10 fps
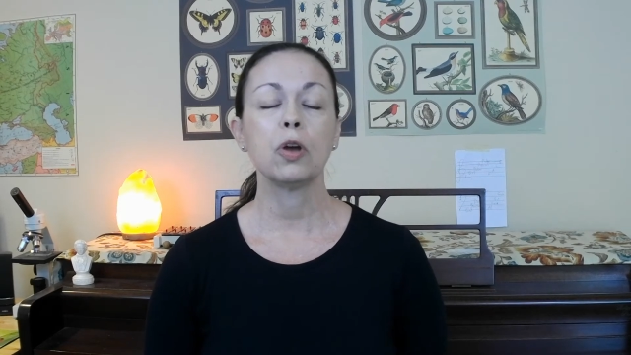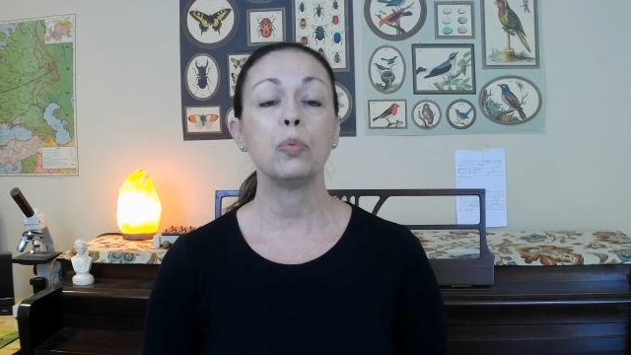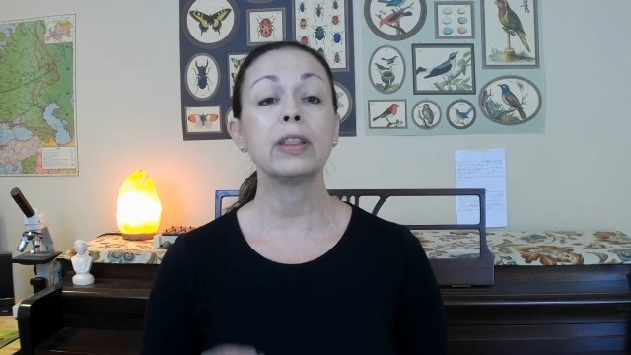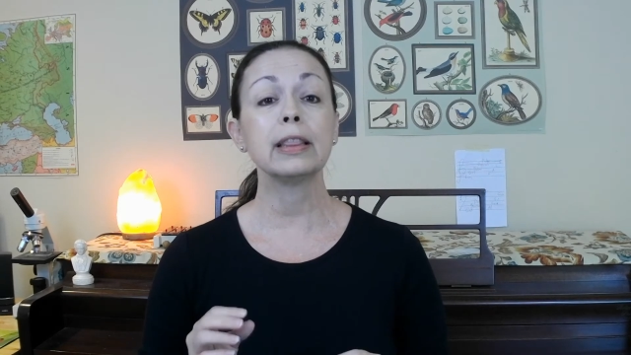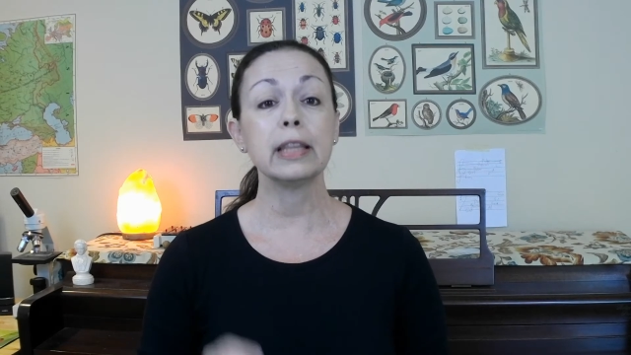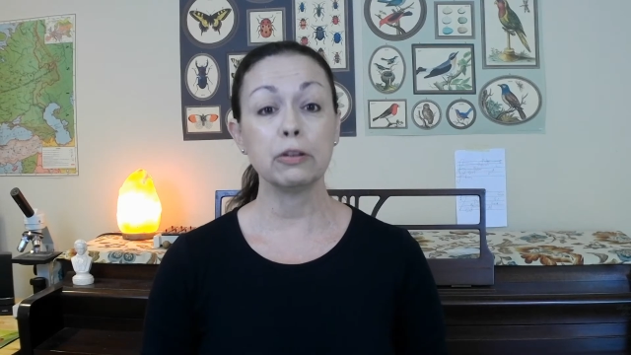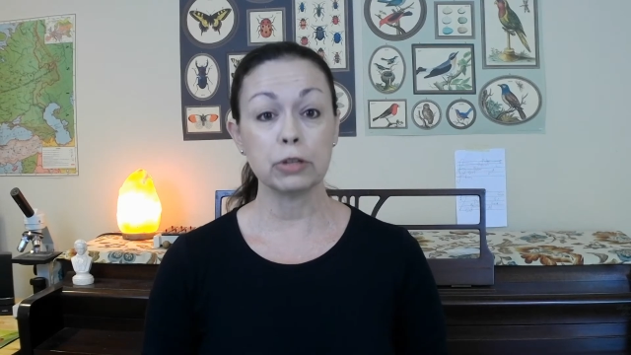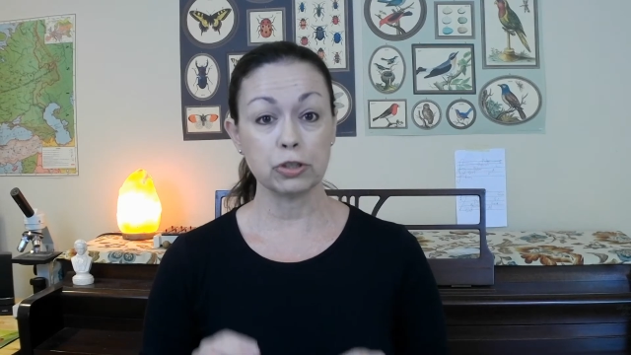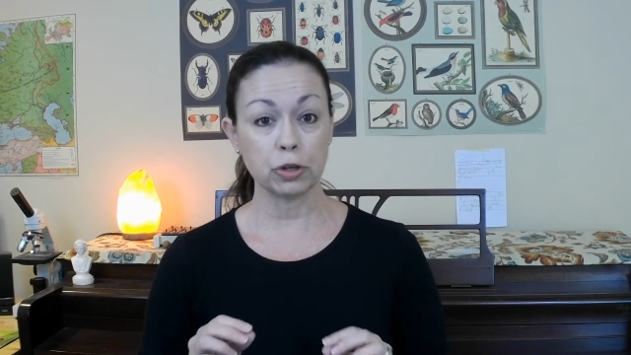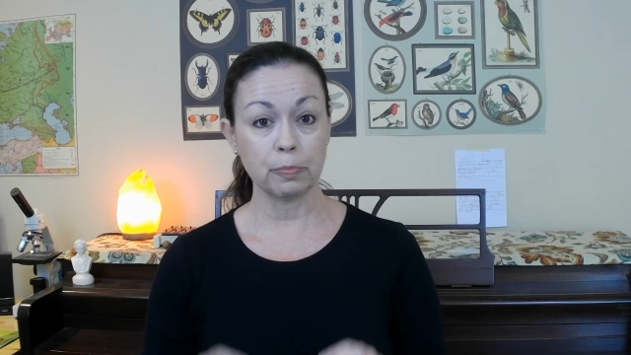with
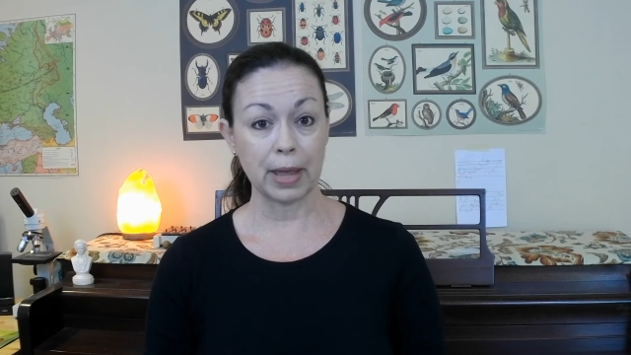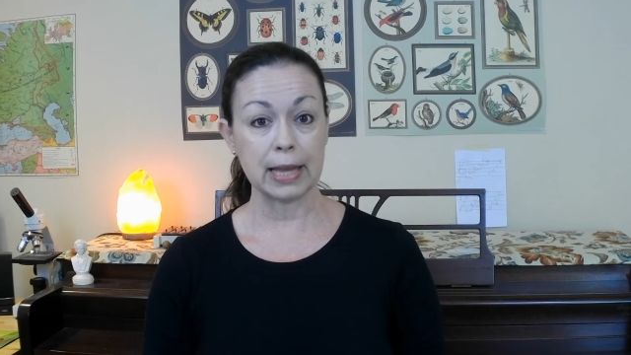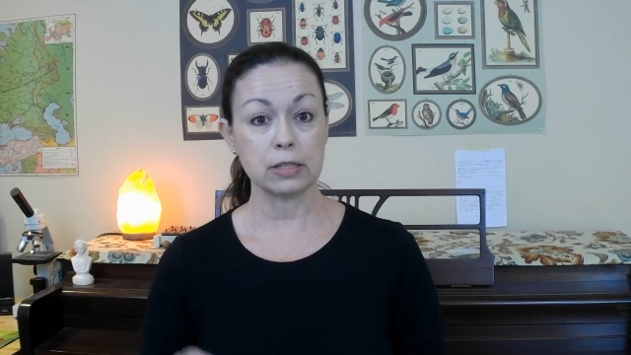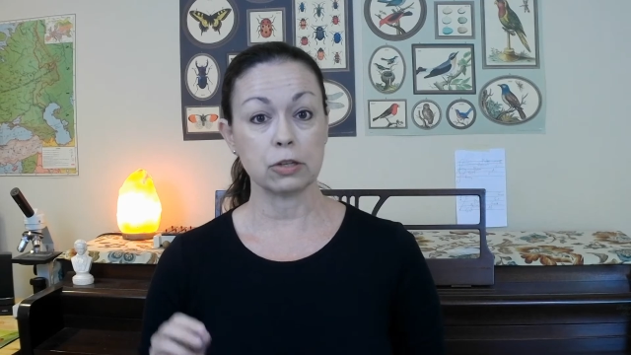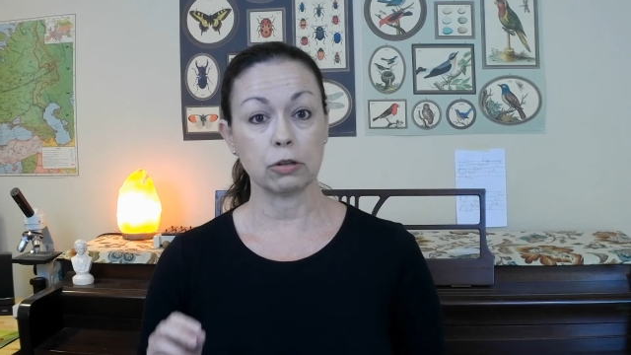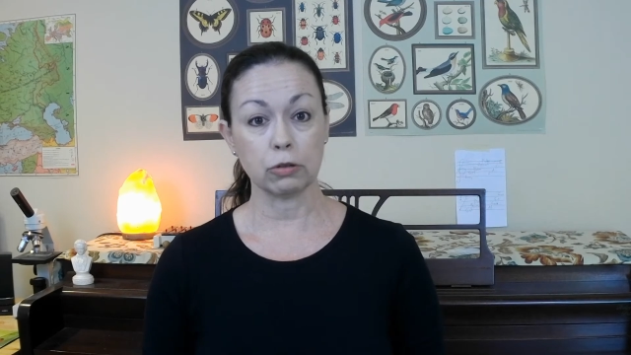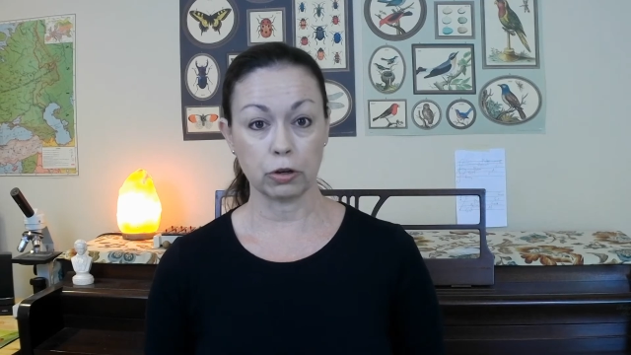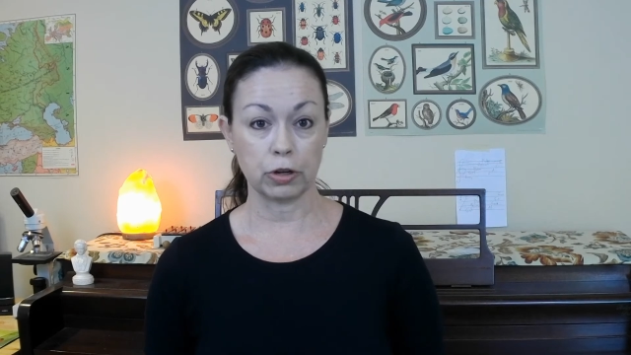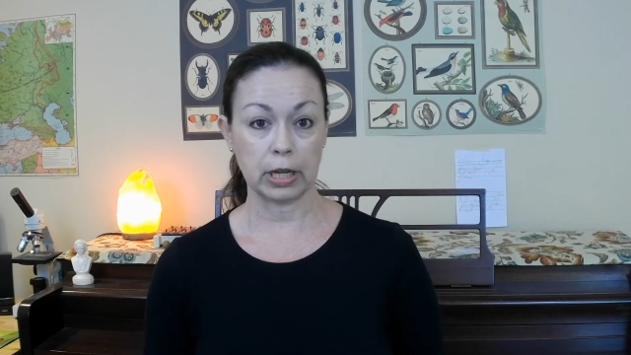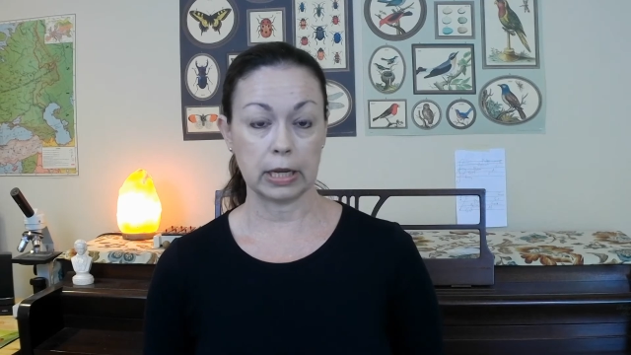literature-based
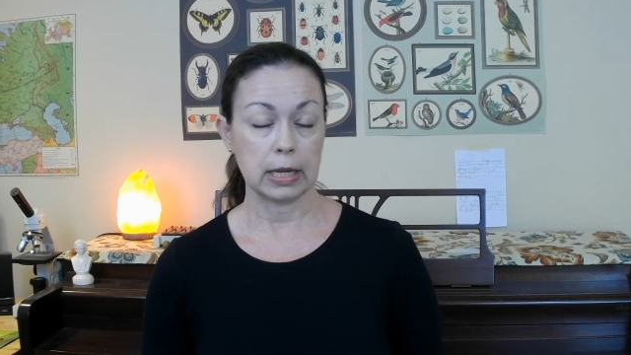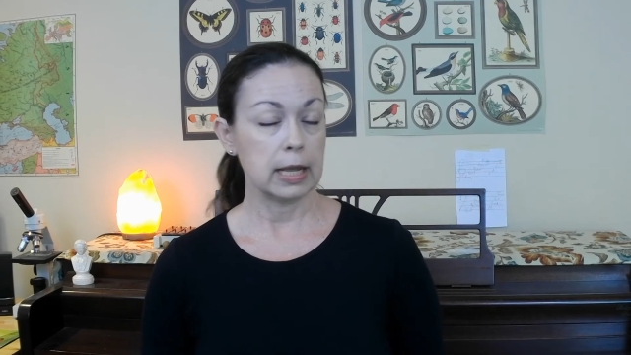learning.